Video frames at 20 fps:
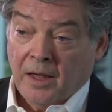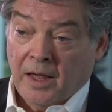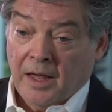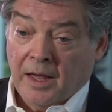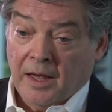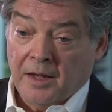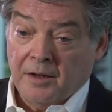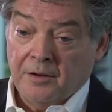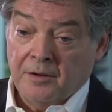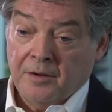
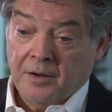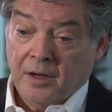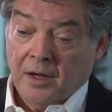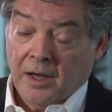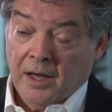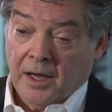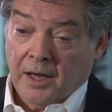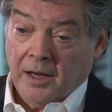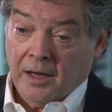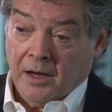And
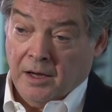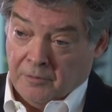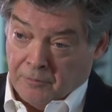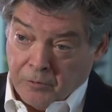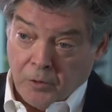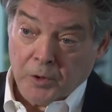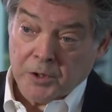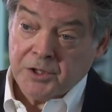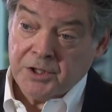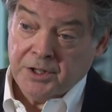uh,
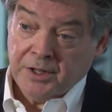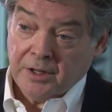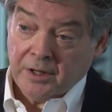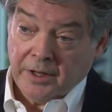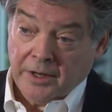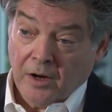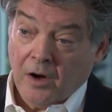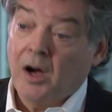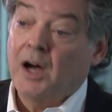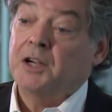
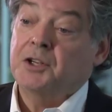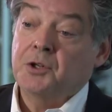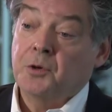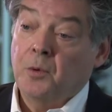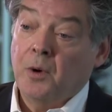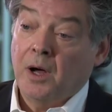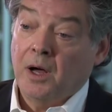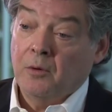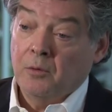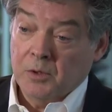unfortunately,
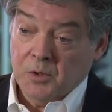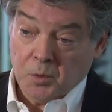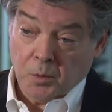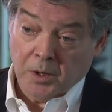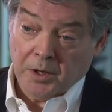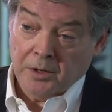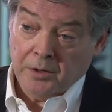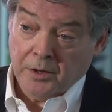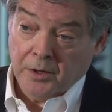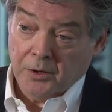Oshawa was
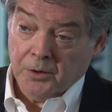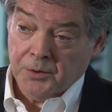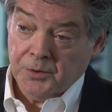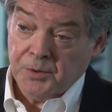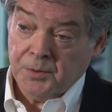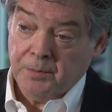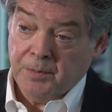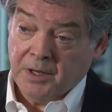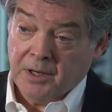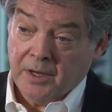one of
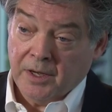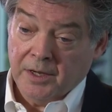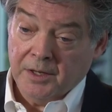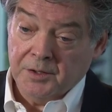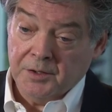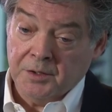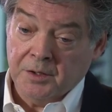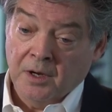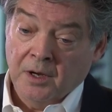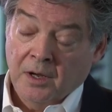those
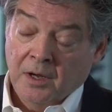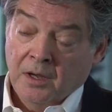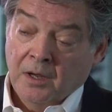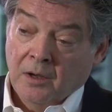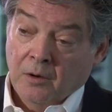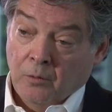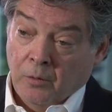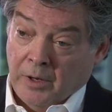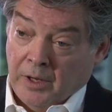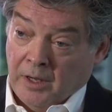because
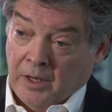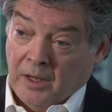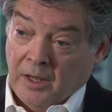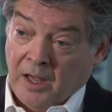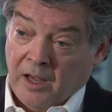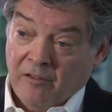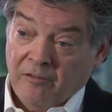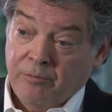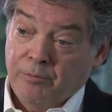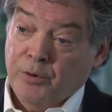we
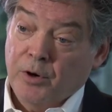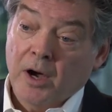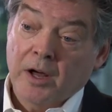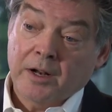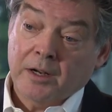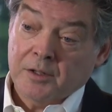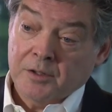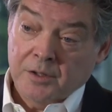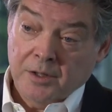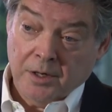have
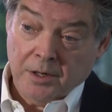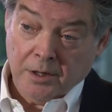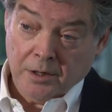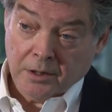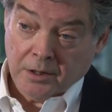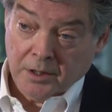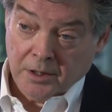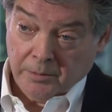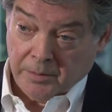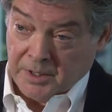products that are
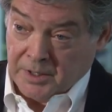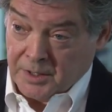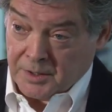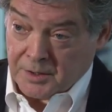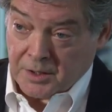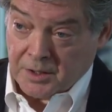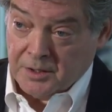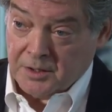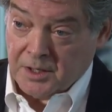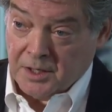going to be
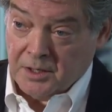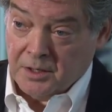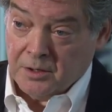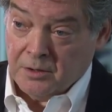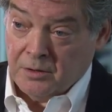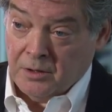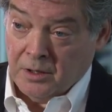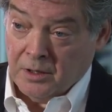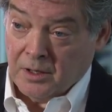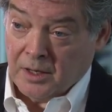
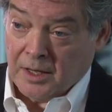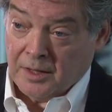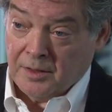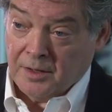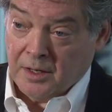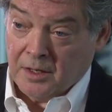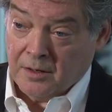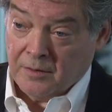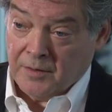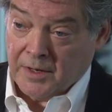discontinued at
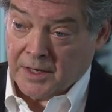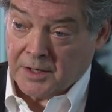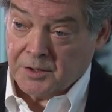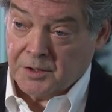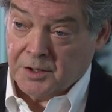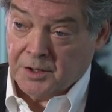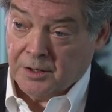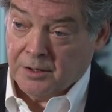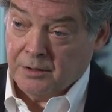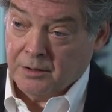the end of
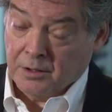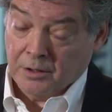next year,